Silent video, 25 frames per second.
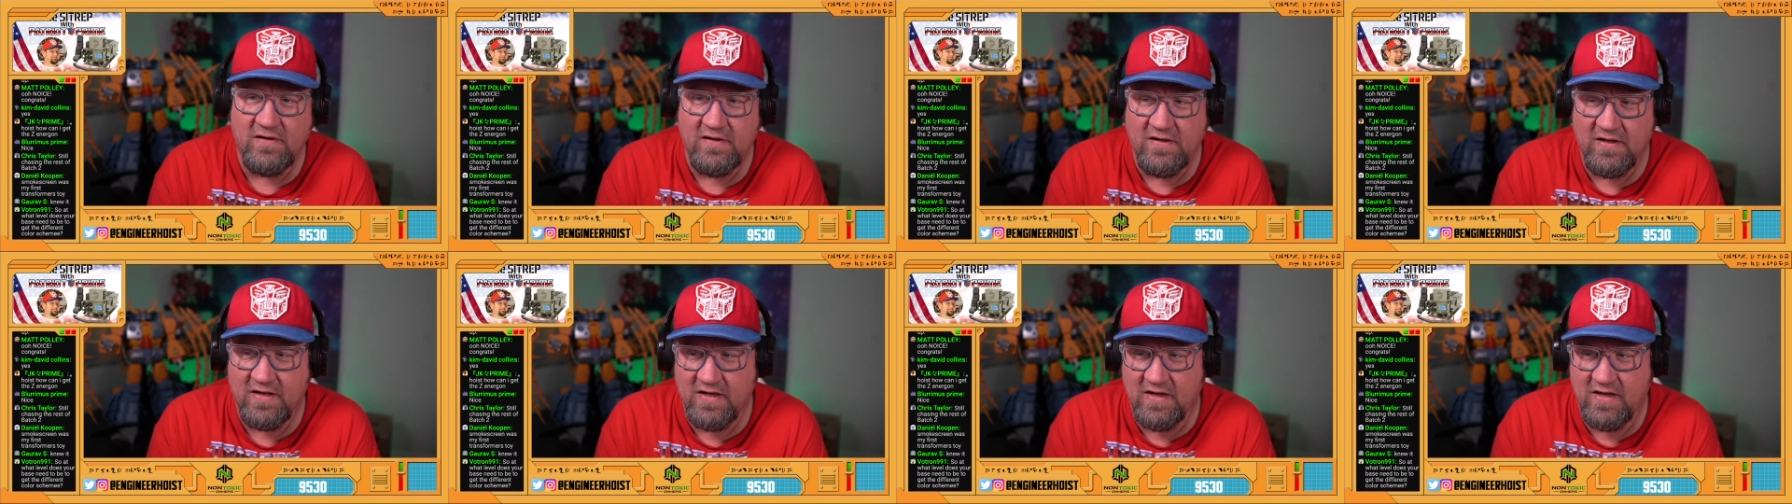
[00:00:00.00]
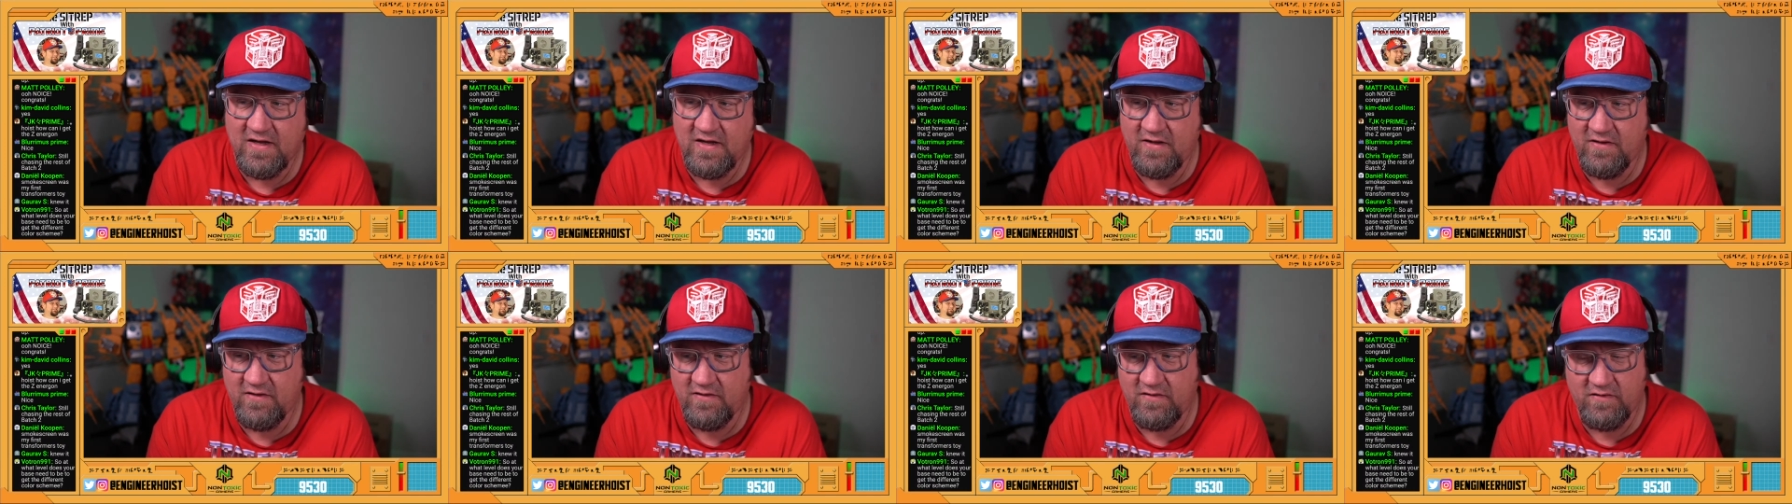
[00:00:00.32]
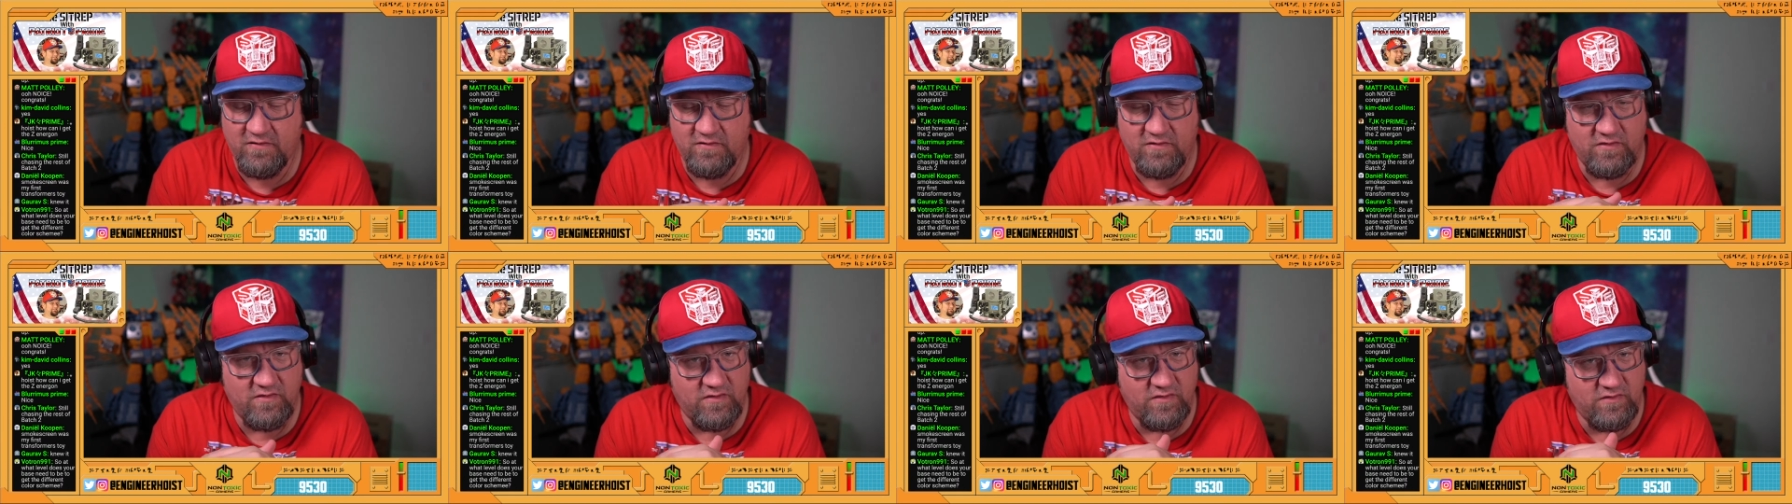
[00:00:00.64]

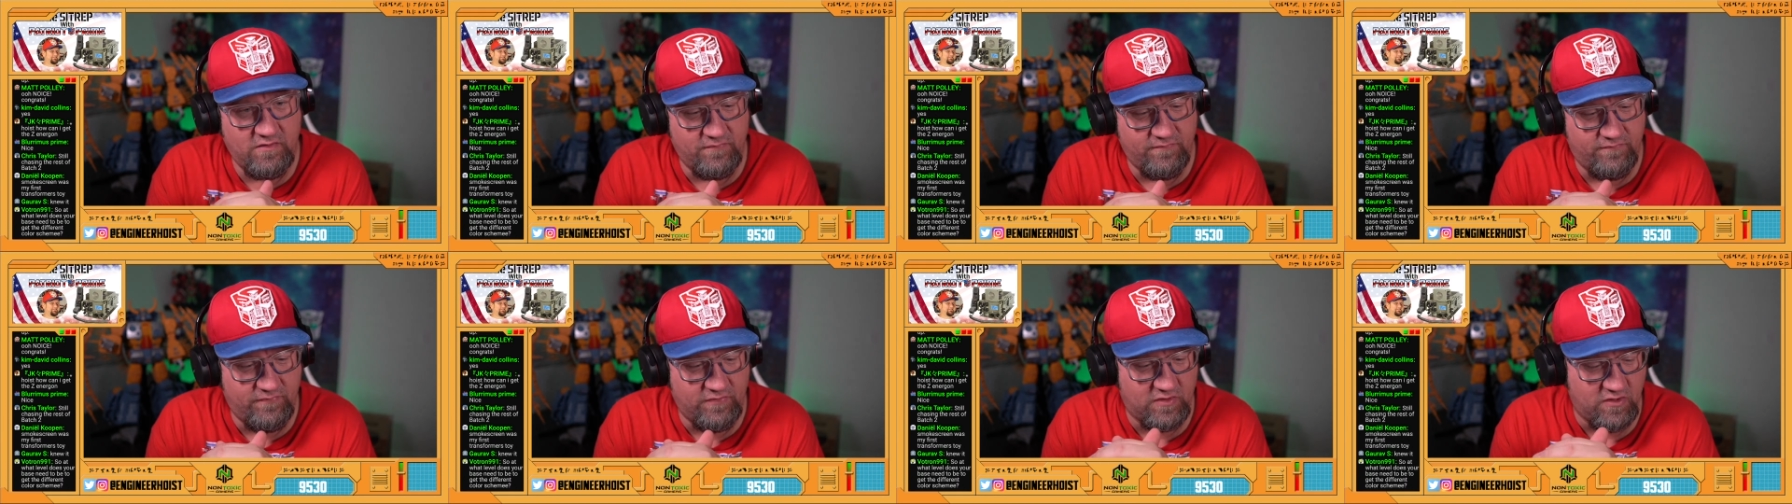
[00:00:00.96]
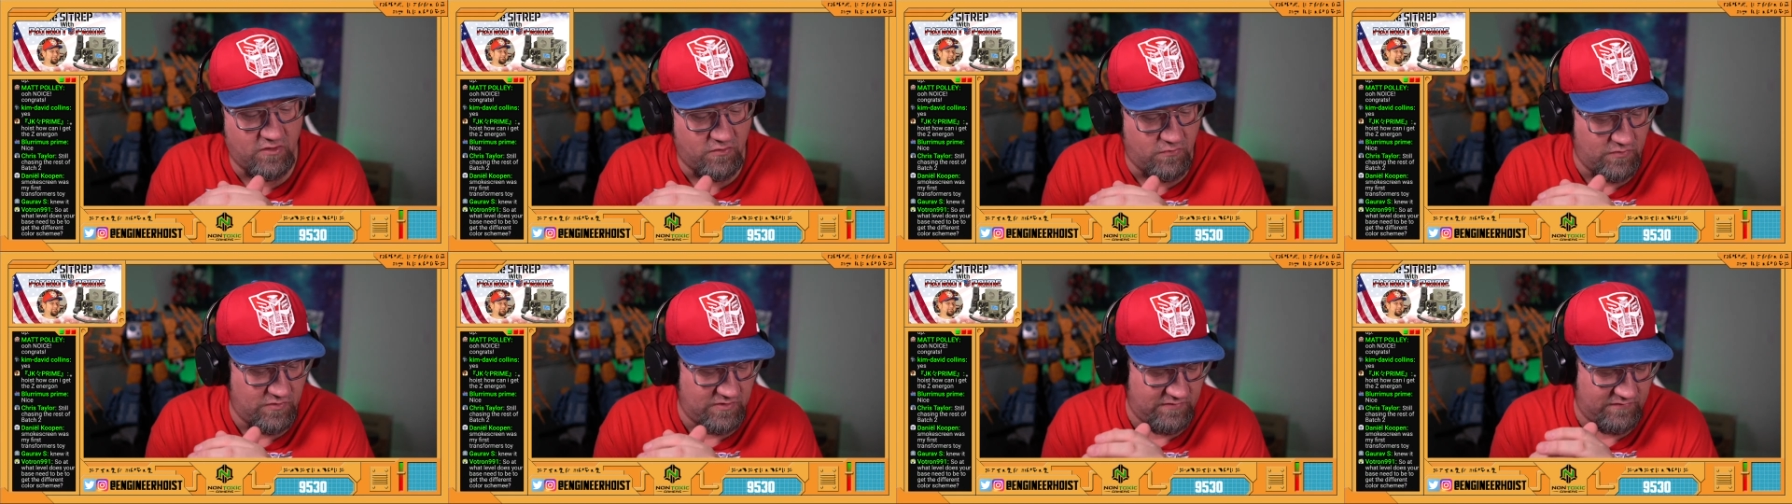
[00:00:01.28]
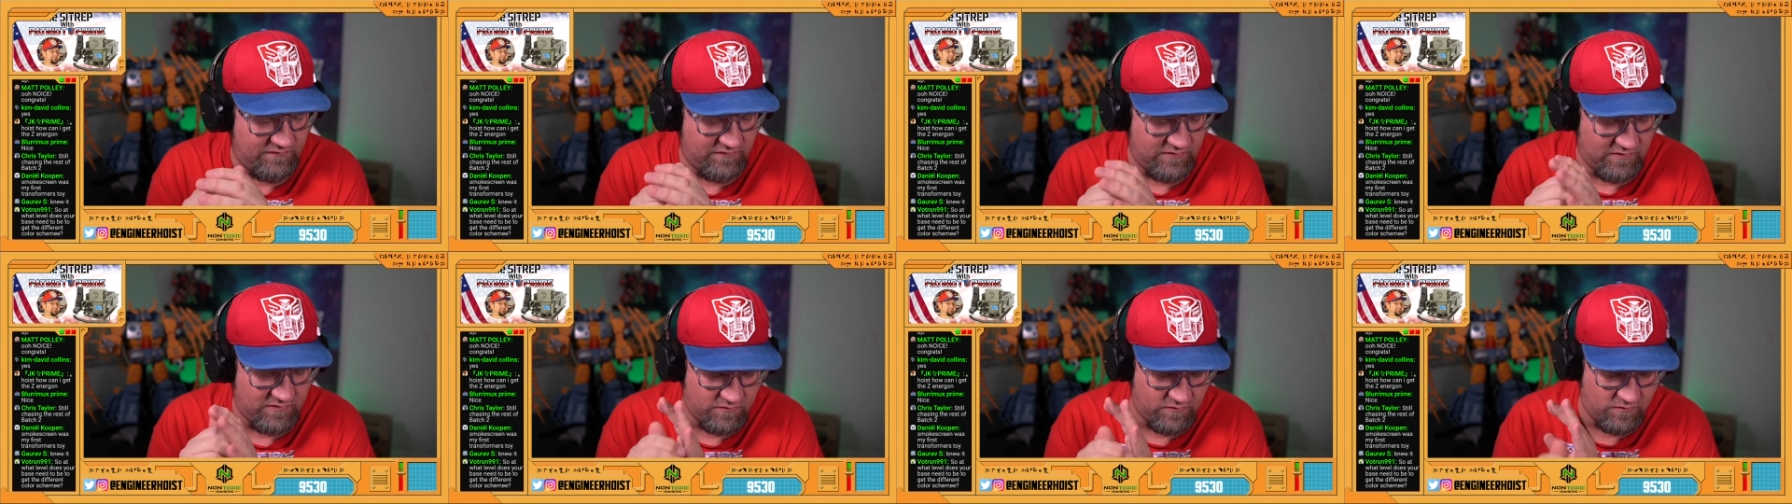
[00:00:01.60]
If you go
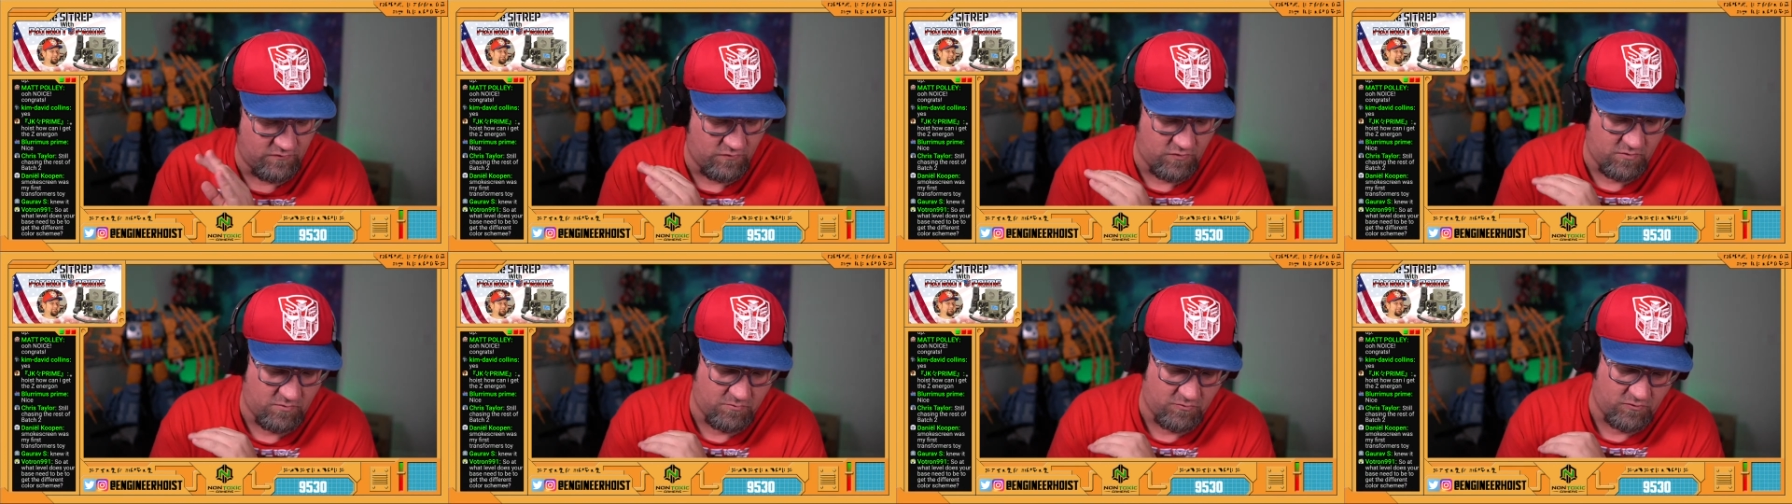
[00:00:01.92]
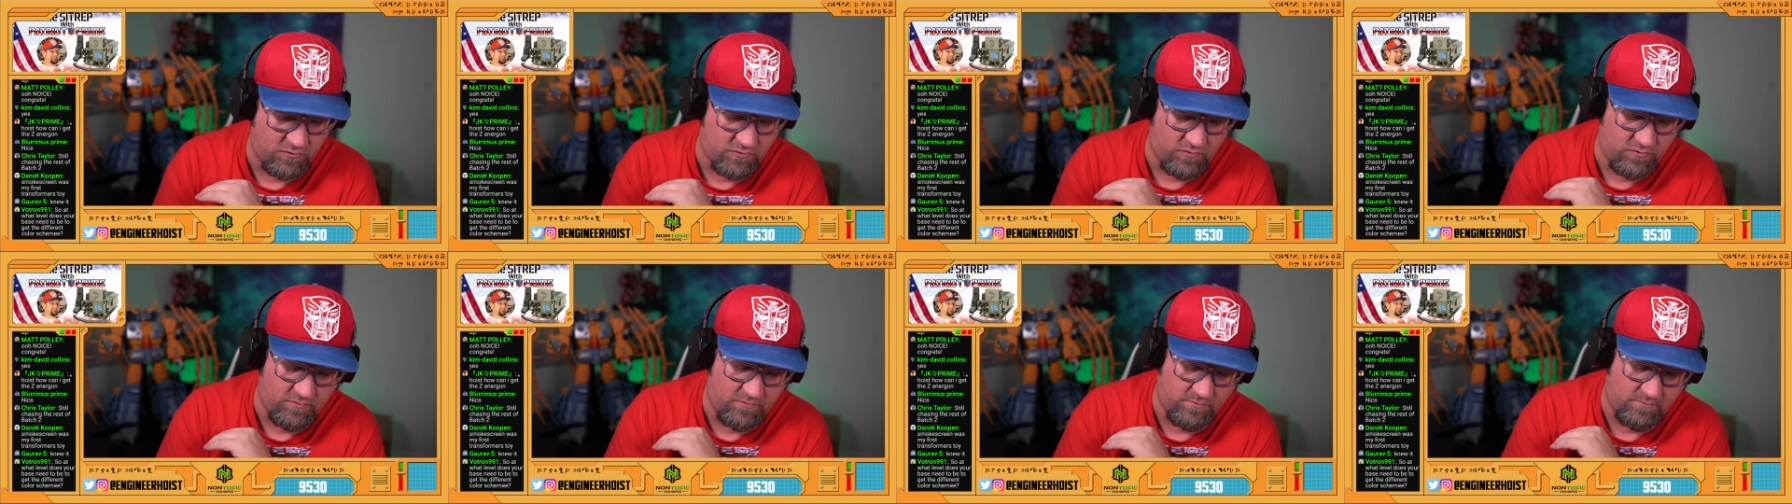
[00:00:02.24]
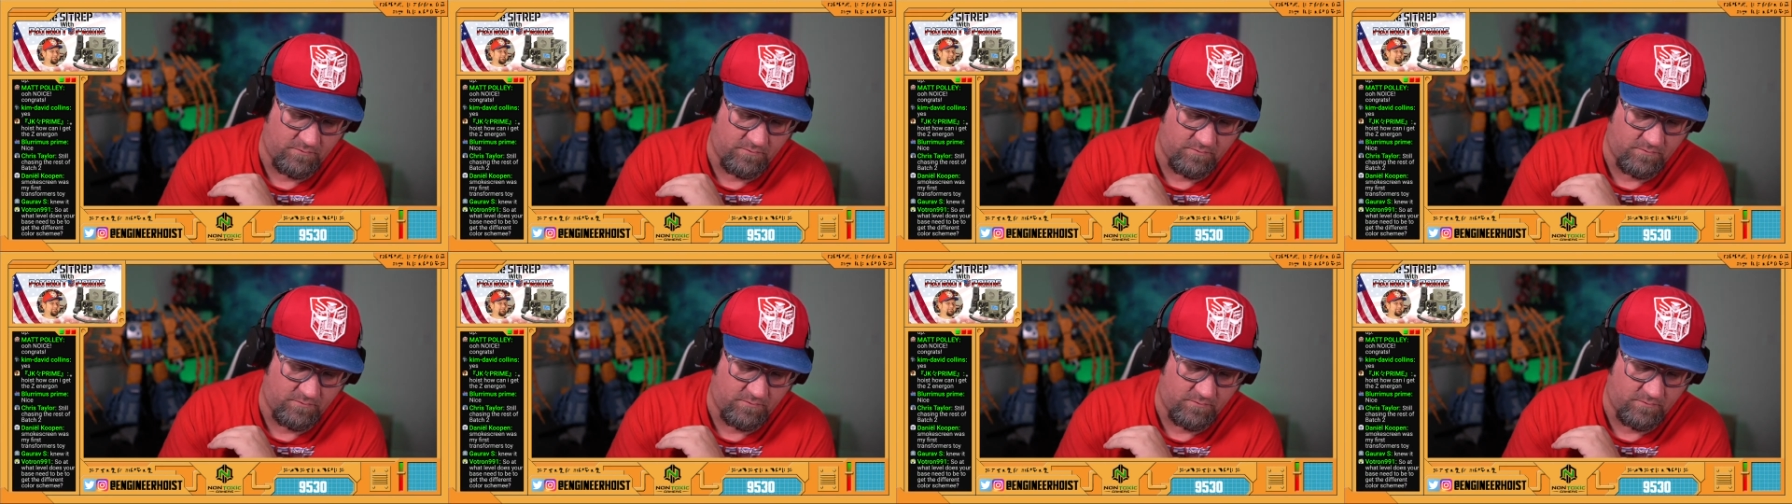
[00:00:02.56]
into your normal